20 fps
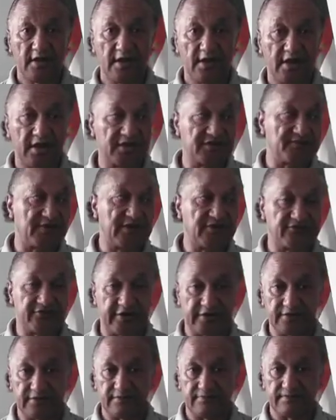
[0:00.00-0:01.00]
has been
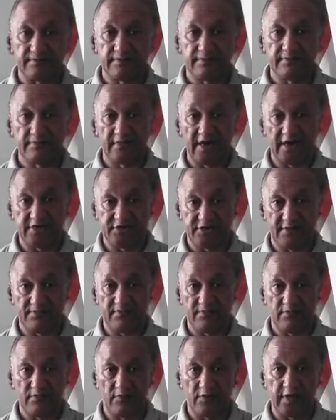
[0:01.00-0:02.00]
threatened by Jim
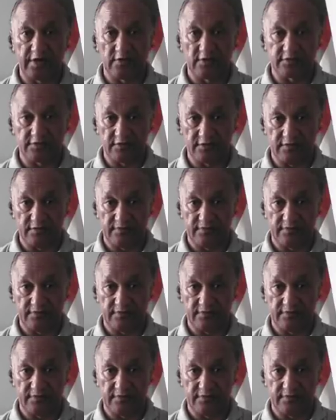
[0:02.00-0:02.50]
Wikoto.